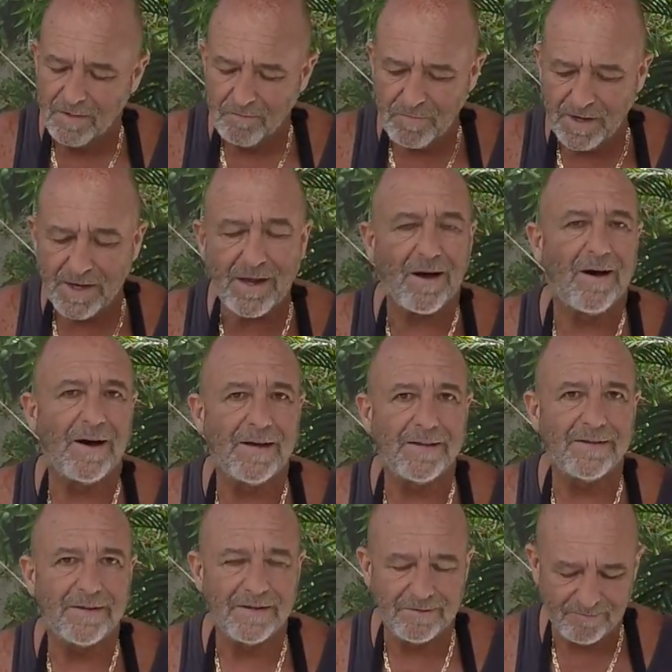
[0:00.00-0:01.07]
be kind
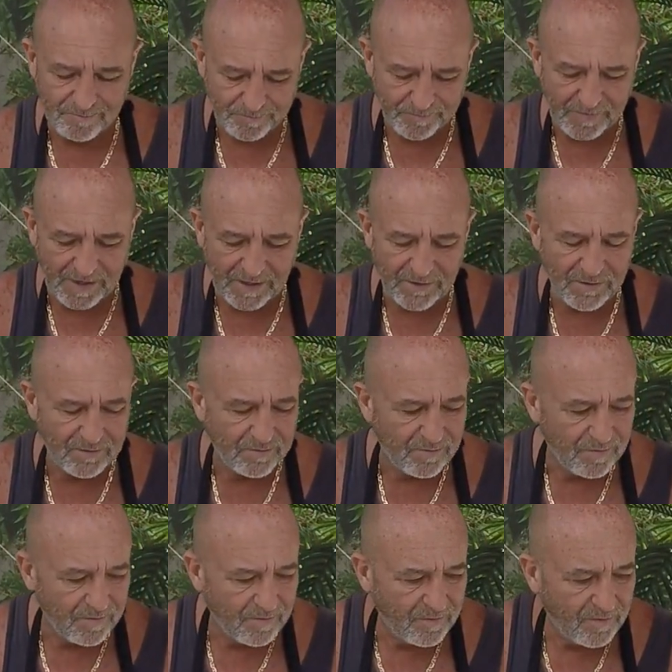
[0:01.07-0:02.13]
and
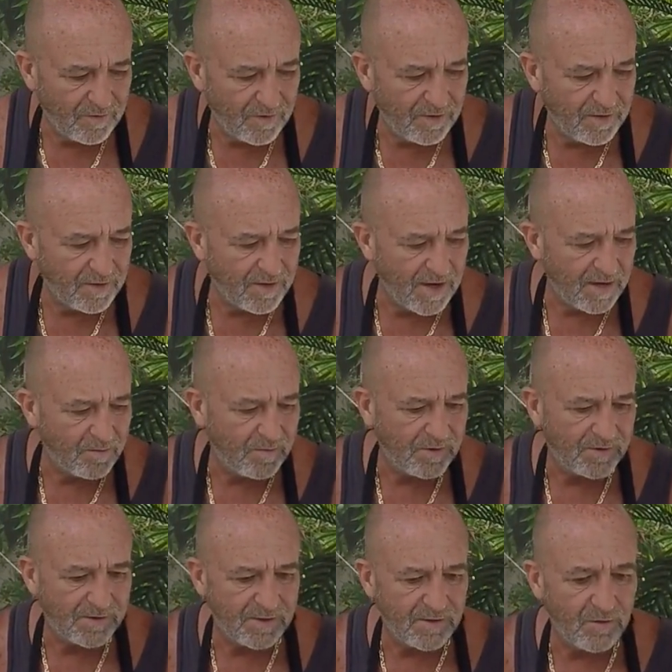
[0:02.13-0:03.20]
to your
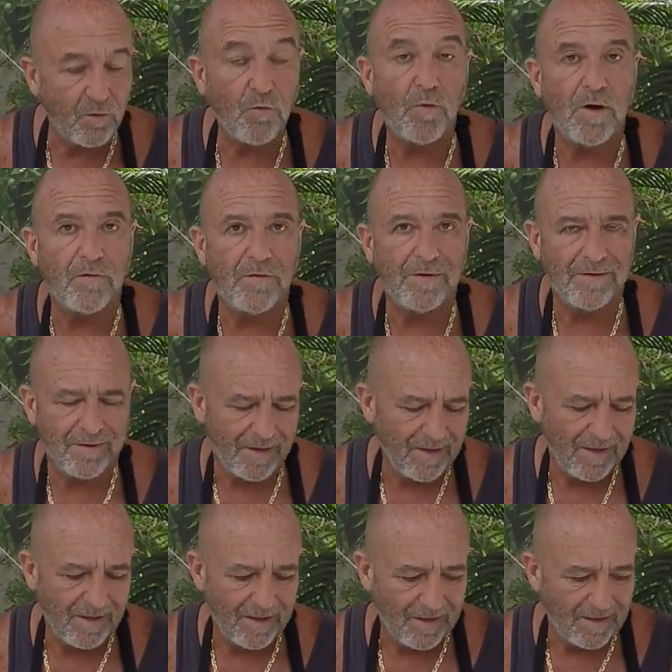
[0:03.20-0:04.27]
neighbors and whoever.
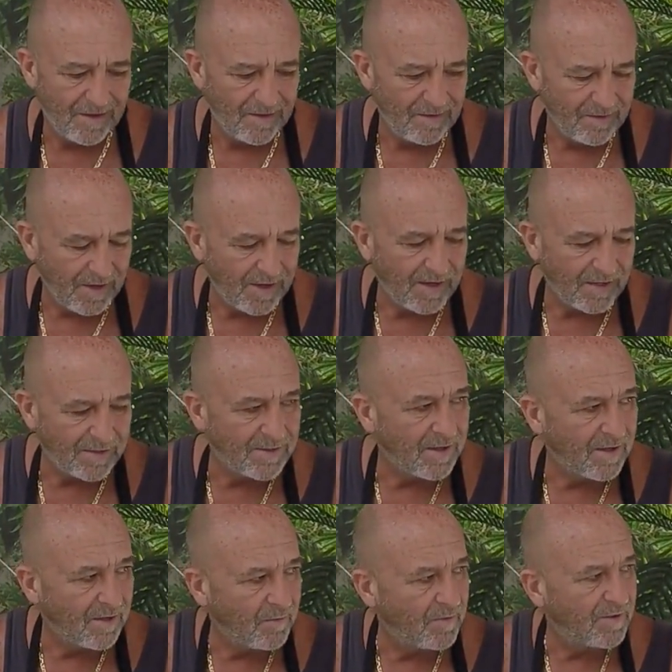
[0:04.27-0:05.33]
Like I said,
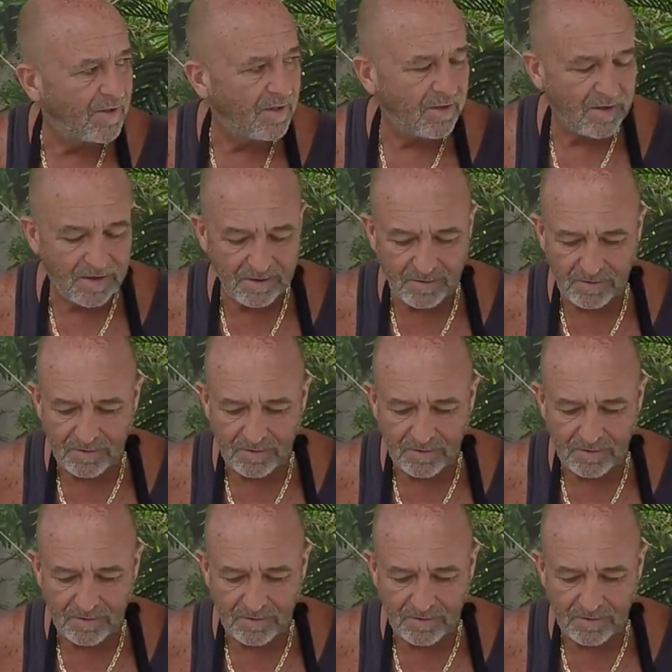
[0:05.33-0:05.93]
we see a lot of